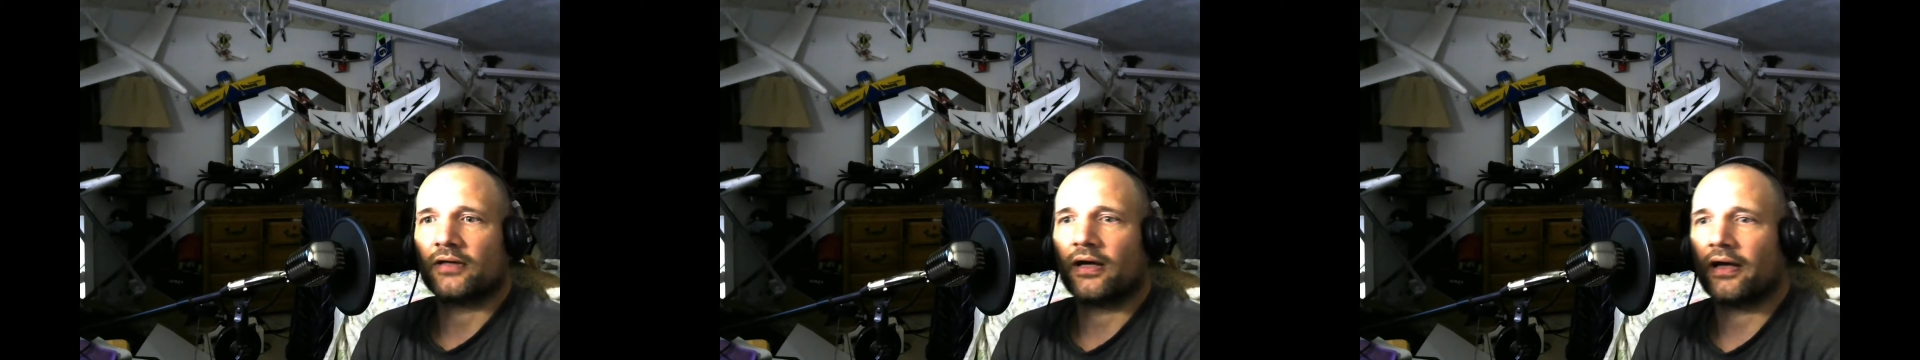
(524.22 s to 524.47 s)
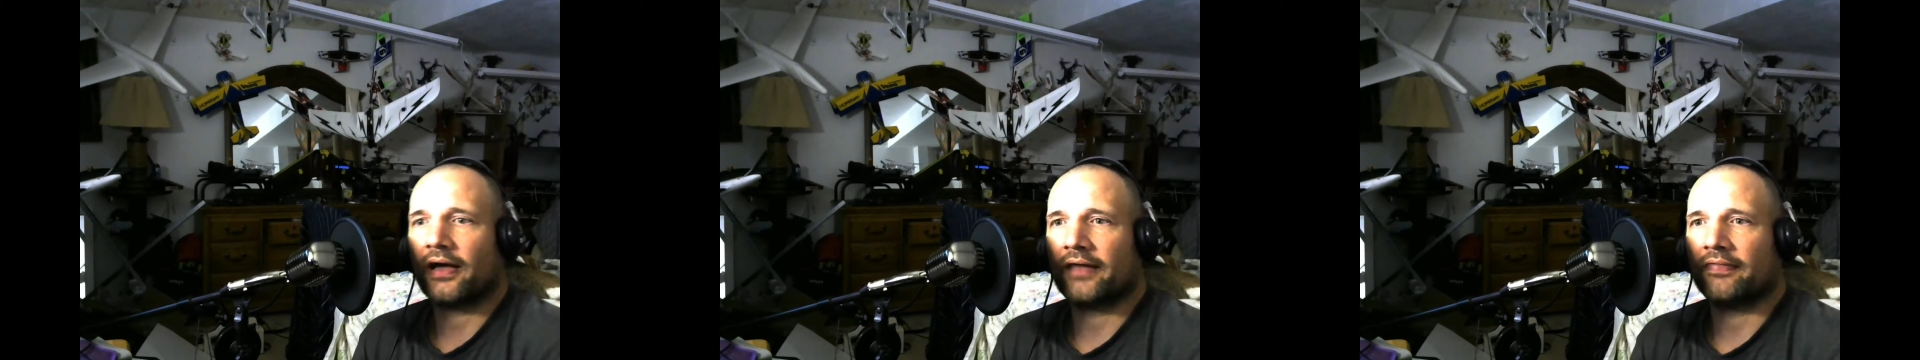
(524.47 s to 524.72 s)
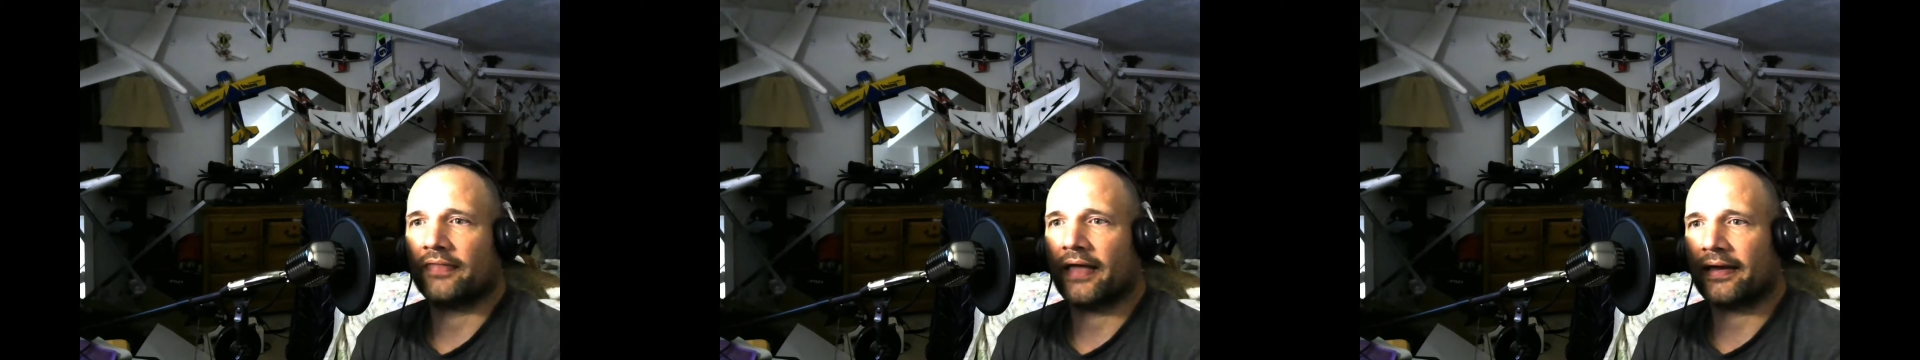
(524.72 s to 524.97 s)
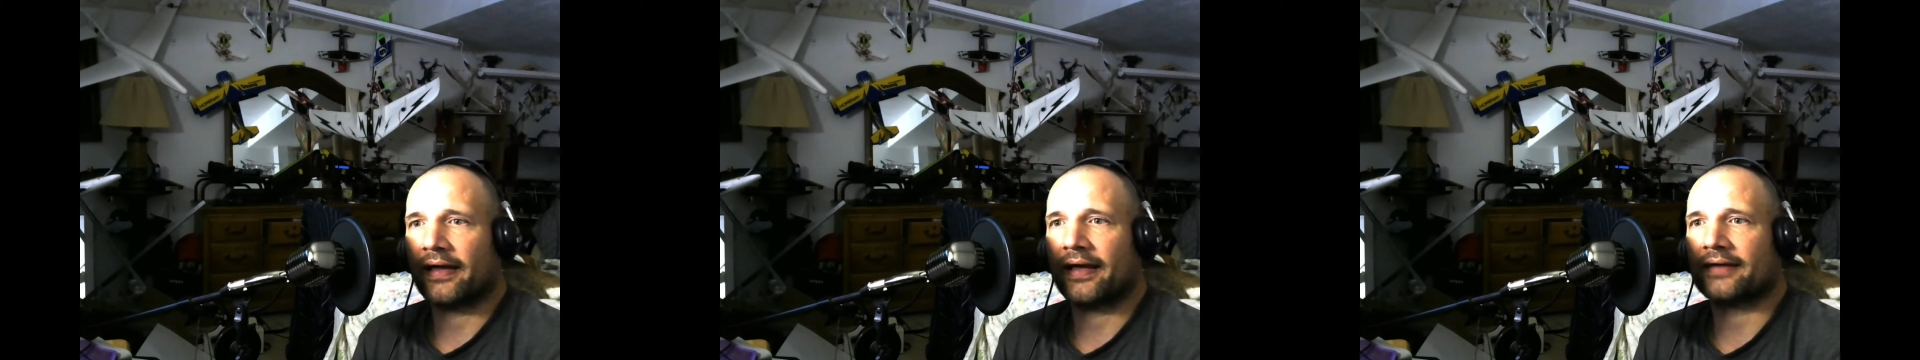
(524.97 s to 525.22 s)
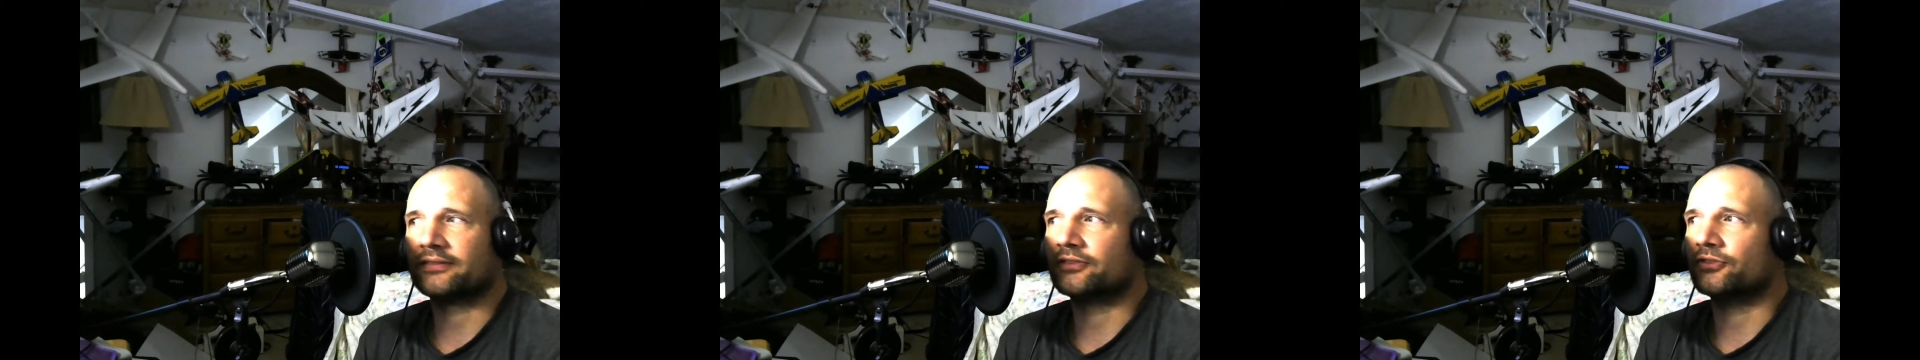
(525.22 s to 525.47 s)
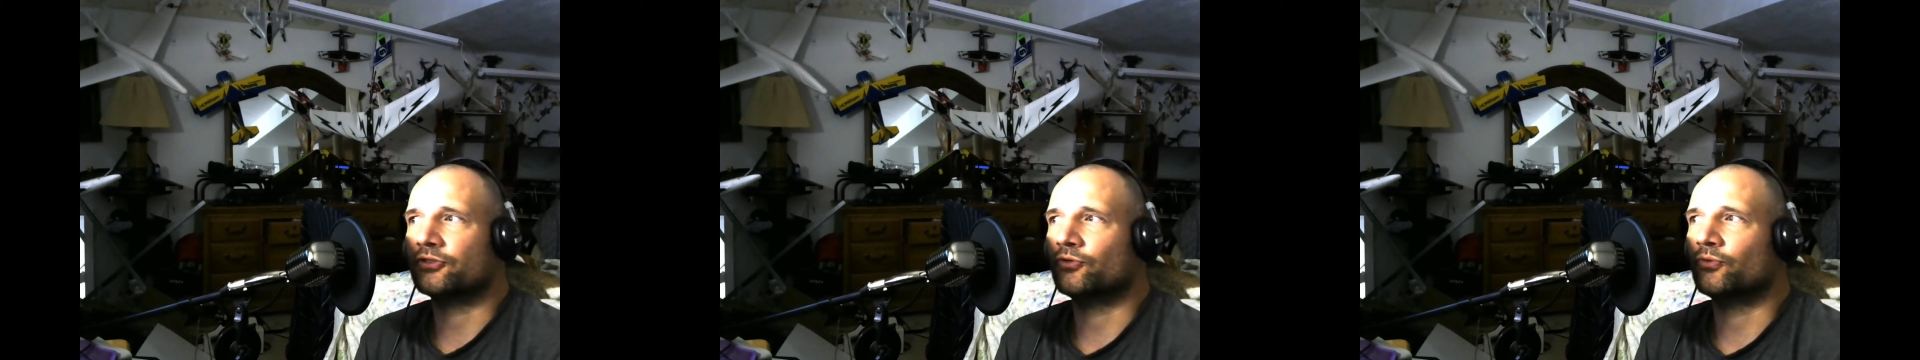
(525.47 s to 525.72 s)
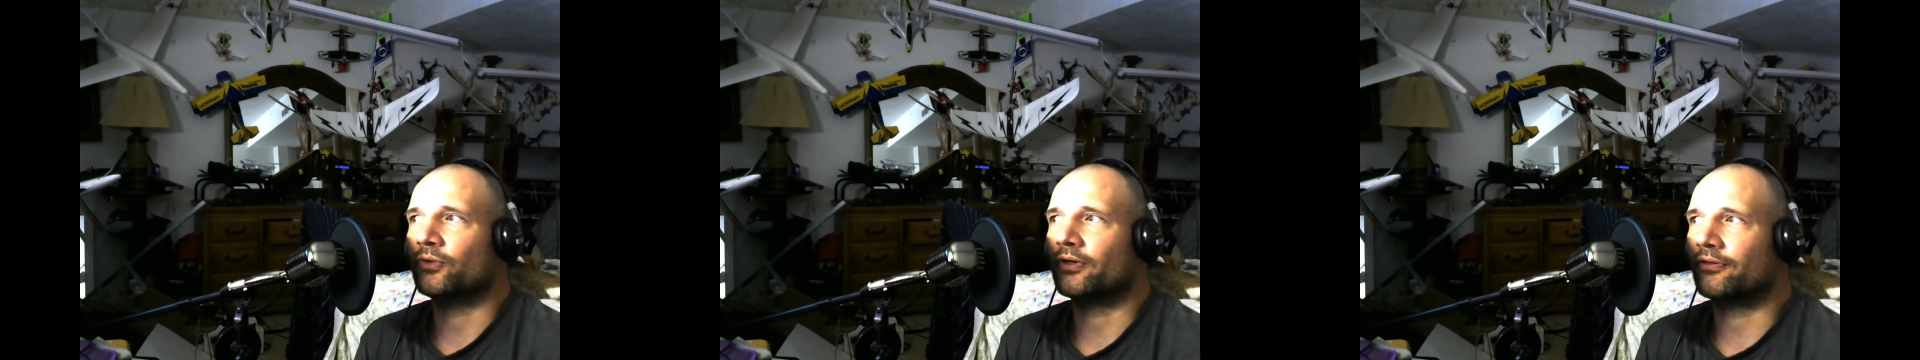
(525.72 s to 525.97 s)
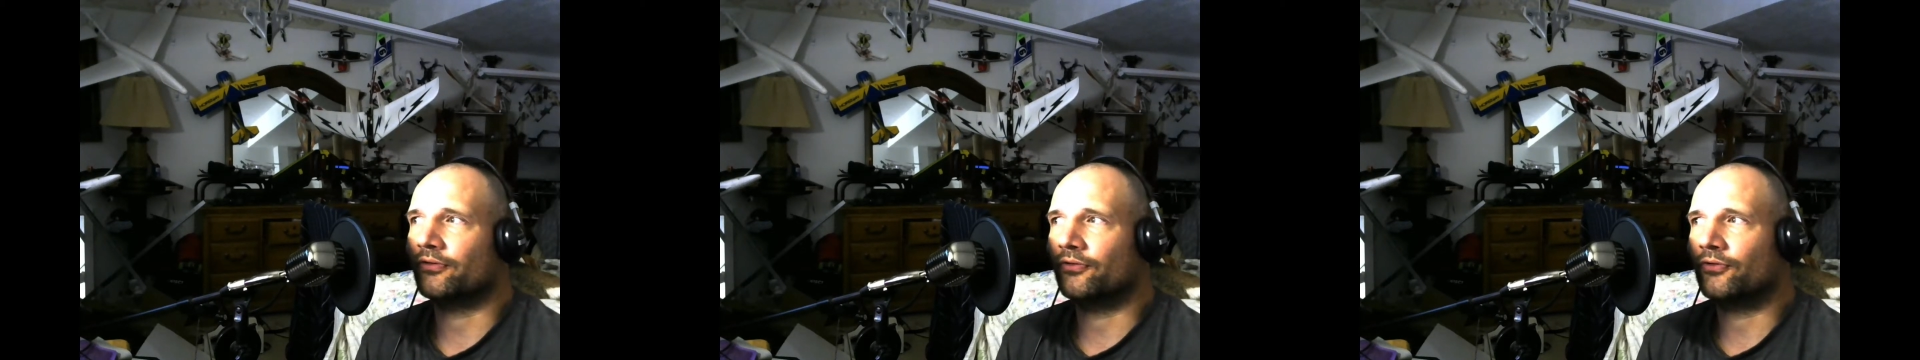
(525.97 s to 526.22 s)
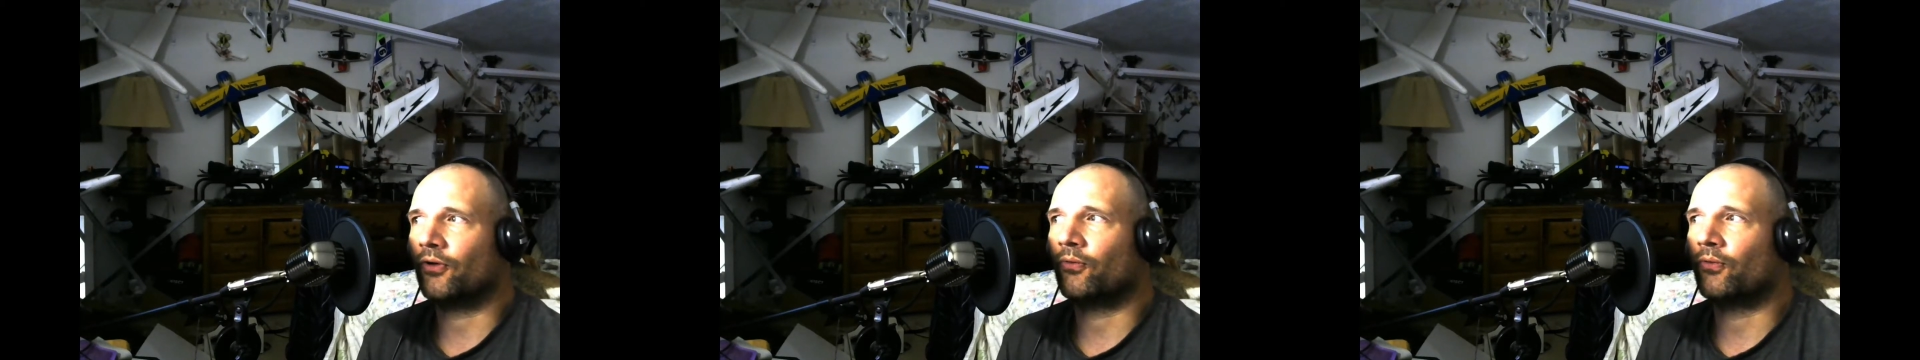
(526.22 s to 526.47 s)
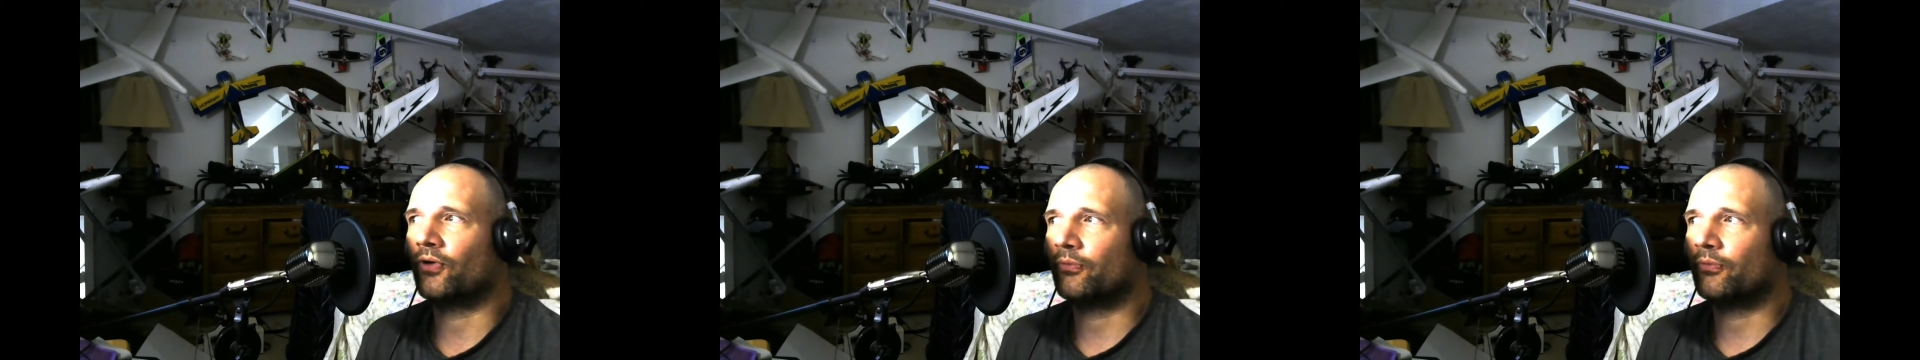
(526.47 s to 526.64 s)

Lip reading: And that has to do with you don't want